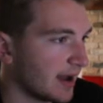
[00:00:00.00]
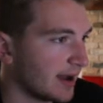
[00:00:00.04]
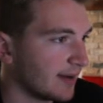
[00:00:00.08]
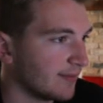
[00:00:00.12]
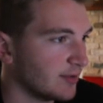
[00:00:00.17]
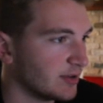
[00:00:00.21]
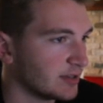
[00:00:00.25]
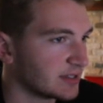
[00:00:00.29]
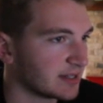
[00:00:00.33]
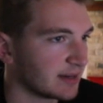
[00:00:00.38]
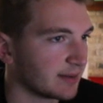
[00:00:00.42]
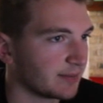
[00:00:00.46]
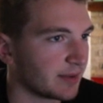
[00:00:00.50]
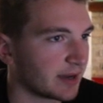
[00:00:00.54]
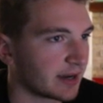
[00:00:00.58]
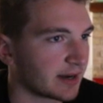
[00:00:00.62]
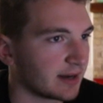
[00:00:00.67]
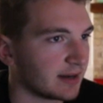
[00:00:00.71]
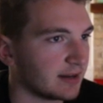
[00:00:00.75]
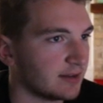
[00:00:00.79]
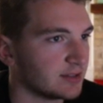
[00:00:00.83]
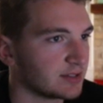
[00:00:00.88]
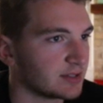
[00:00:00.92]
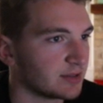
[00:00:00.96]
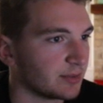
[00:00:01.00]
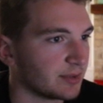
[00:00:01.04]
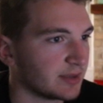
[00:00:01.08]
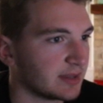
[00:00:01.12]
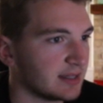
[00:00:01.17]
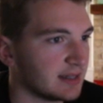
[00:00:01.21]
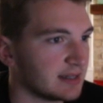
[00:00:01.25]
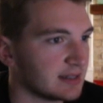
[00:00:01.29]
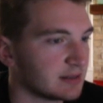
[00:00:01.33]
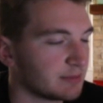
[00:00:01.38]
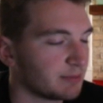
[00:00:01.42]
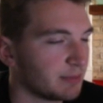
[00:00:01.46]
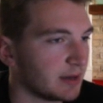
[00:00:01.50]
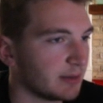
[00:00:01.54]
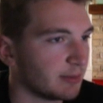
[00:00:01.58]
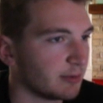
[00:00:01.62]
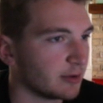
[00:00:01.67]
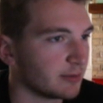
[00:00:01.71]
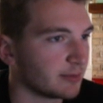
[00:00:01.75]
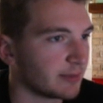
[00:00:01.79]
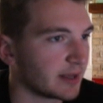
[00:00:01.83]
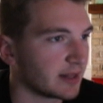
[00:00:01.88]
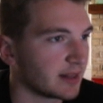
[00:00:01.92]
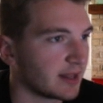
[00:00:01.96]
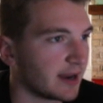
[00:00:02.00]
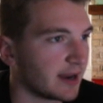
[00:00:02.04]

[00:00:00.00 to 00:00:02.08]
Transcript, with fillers: obviously I'm not going to use it with these people in my